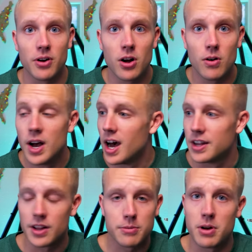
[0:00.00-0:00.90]
Pro,
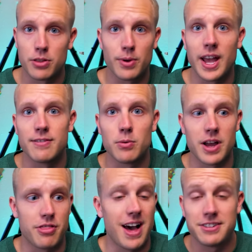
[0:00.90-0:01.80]
another month we gave
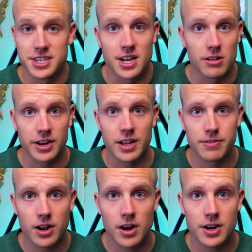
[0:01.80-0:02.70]
away a $1,000
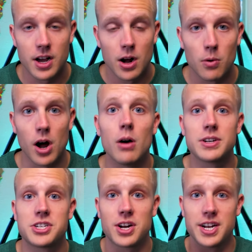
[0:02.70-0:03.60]
gift card. We're
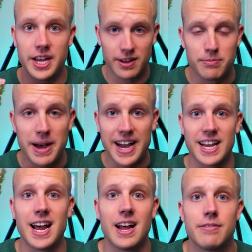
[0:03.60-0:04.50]
always trying to give back
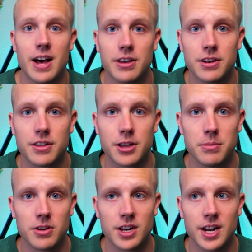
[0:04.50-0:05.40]
and add value to the
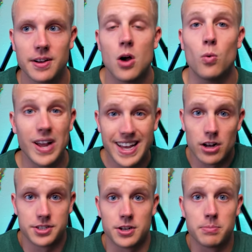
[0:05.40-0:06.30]
community. We
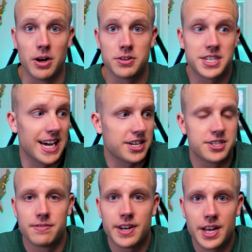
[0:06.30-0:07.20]
also post
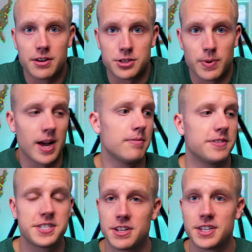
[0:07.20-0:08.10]
extra videos. We help
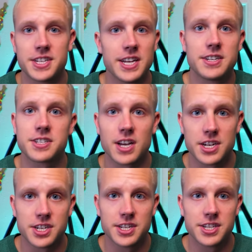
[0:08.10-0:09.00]
facilitate
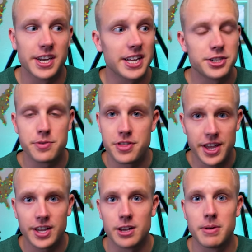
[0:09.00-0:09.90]
discussions and get you
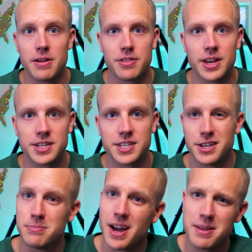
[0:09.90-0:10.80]
thinking about things that
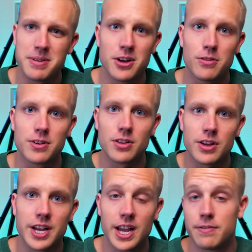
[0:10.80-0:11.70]
you might be
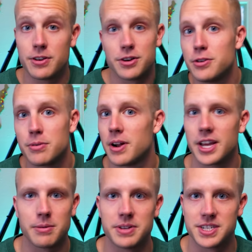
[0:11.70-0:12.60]
overlooking if you're new to
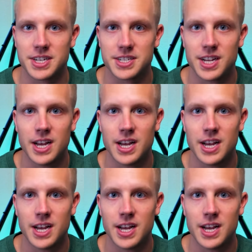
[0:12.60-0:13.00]
running a business.